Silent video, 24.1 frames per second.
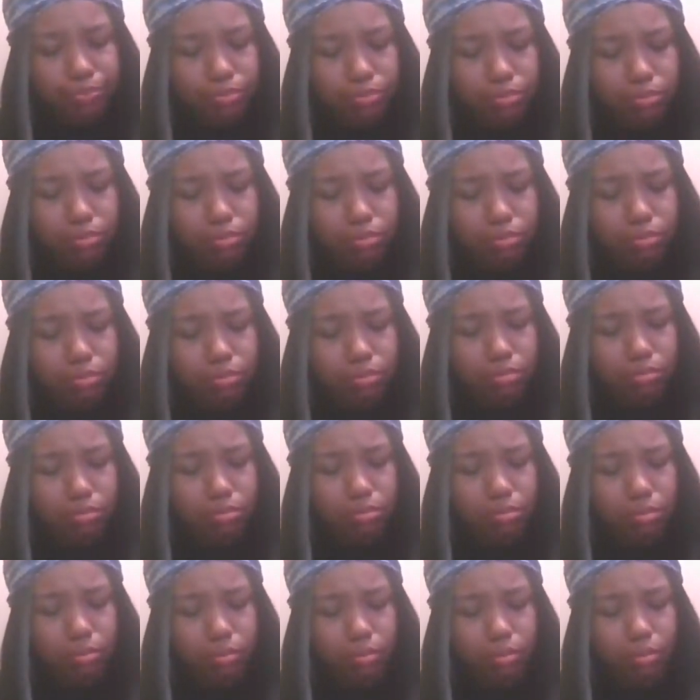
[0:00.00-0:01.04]

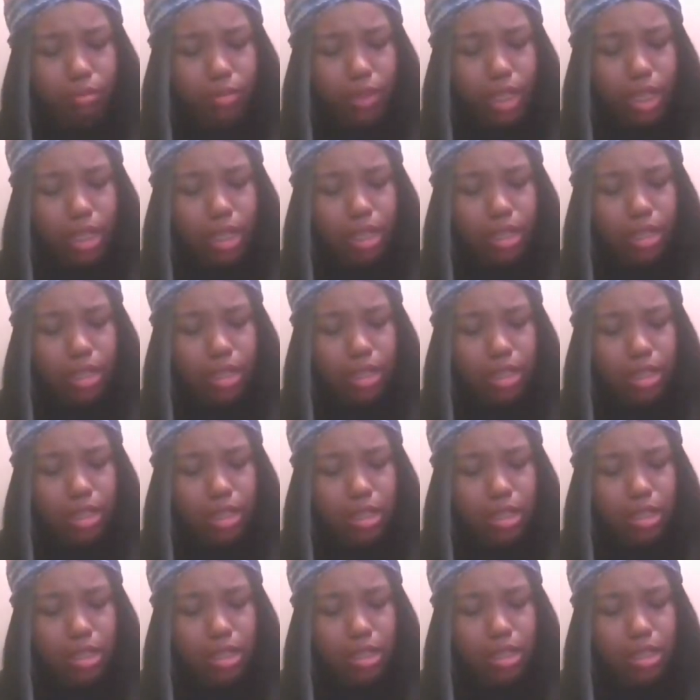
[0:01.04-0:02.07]

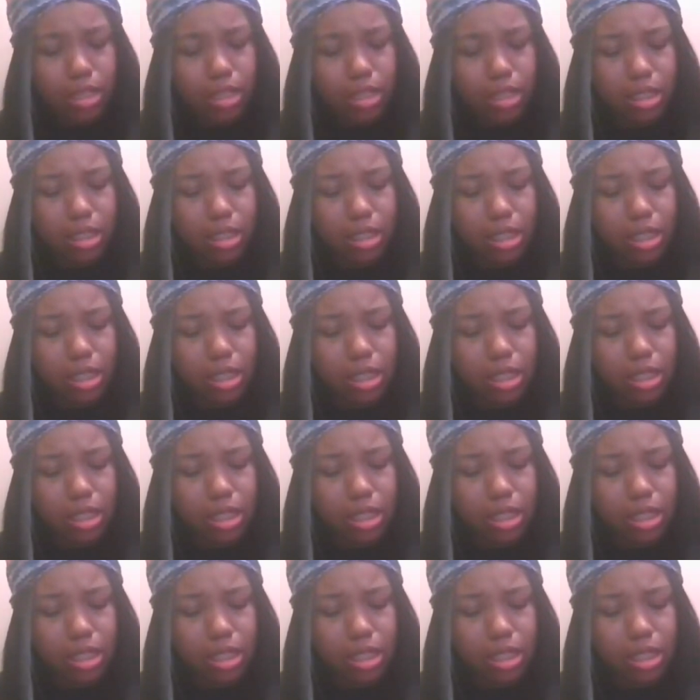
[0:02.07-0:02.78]
Nothing is said.